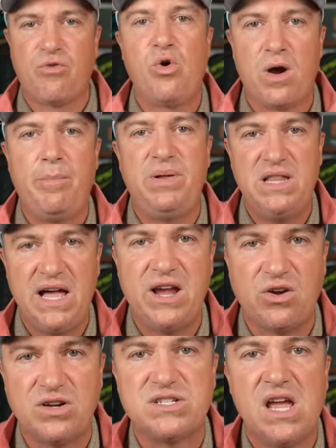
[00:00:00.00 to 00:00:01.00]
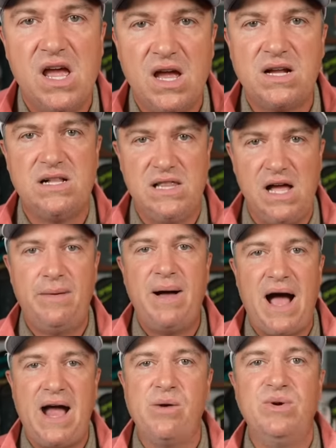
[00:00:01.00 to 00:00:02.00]
for a player's
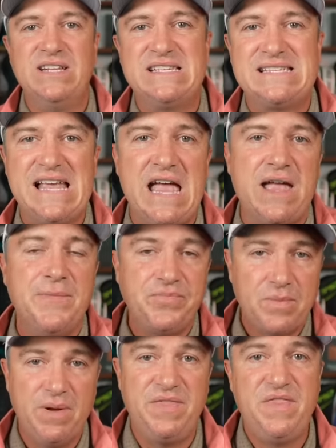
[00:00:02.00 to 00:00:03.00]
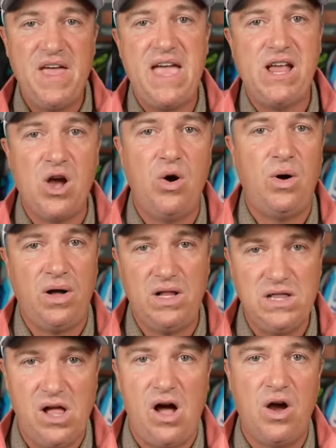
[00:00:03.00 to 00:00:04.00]
club, I would say, but they go a
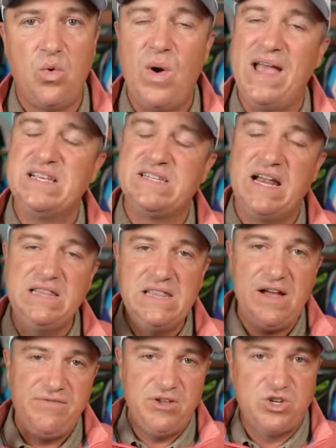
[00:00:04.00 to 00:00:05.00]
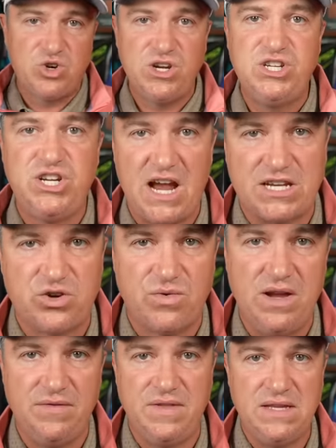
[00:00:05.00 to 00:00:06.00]
long ways. And I love the
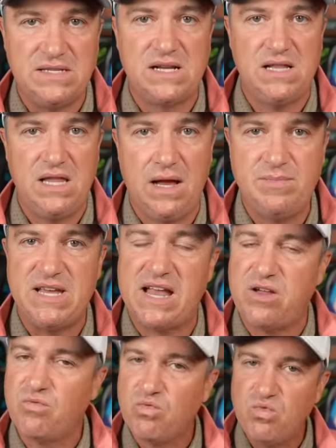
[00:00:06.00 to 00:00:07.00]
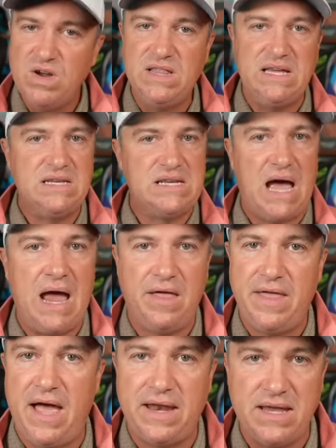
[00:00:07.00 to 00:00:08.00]
trajectory of these clubs. I can really dial
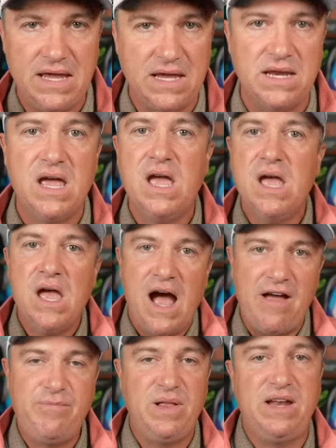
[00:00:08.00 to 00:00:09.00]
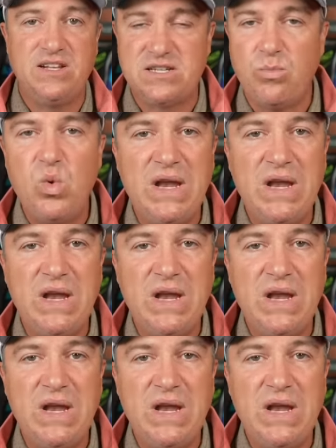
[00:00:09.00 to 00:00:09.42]
that in I played in some